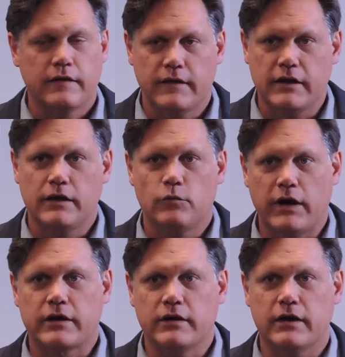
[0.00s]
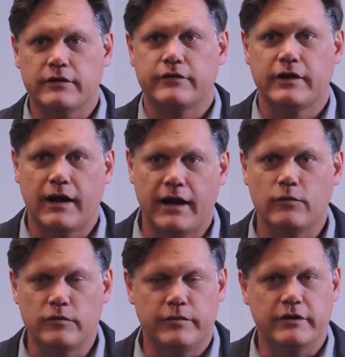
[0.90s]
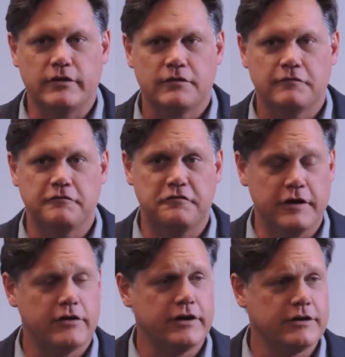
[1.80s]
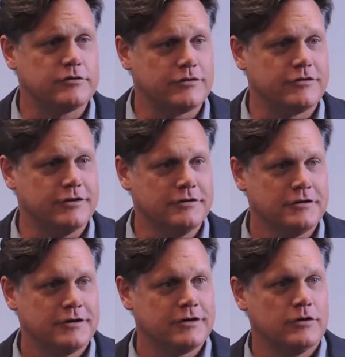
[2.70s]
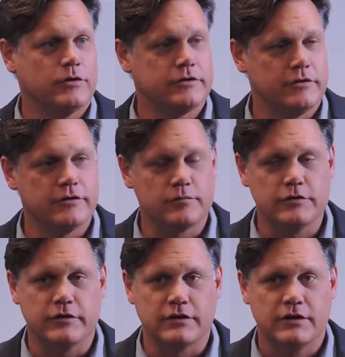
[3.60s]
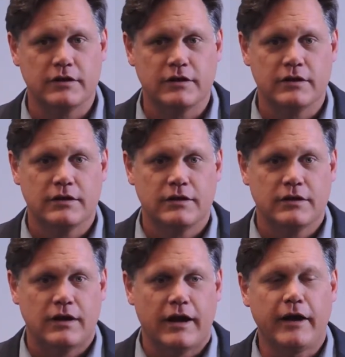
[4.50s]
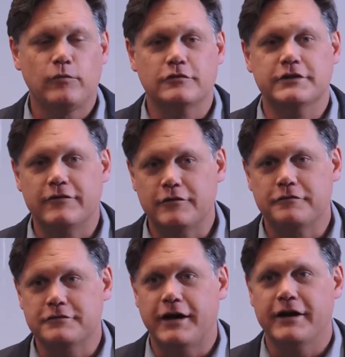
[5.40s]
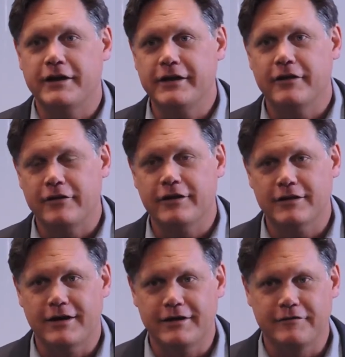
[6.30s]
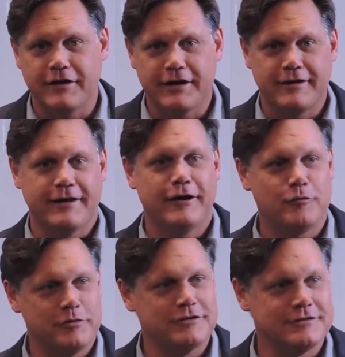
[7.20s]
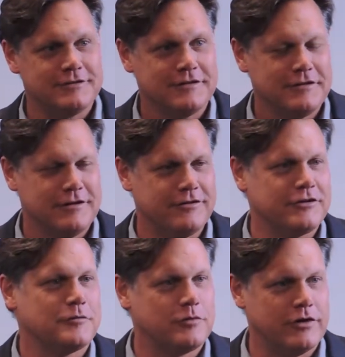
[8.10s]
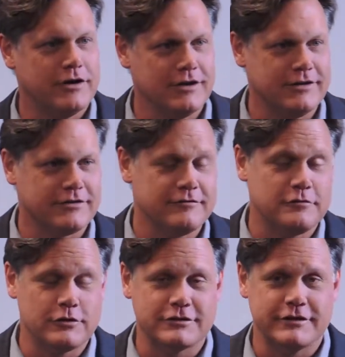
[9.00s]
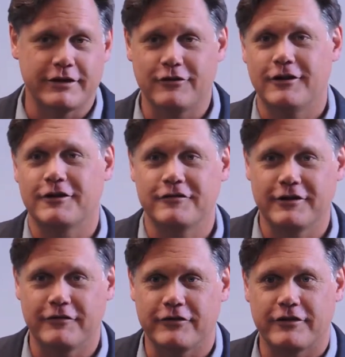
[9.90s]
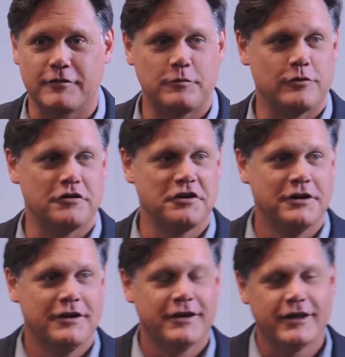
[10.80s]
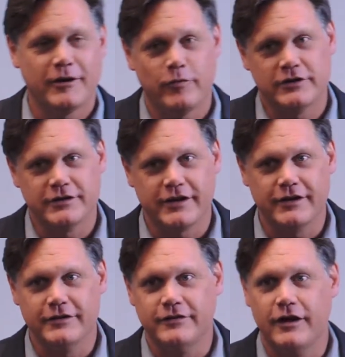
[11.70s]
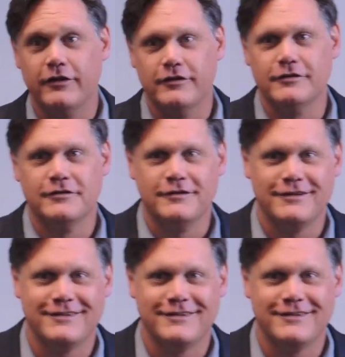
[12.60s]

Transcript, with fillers: And they recognized that I would be very interested in going to this movie. I will never fly any other airline if I can help it than Singapore Airlines. Unfortunately, I no longer live in Singapore and I'm relegated to other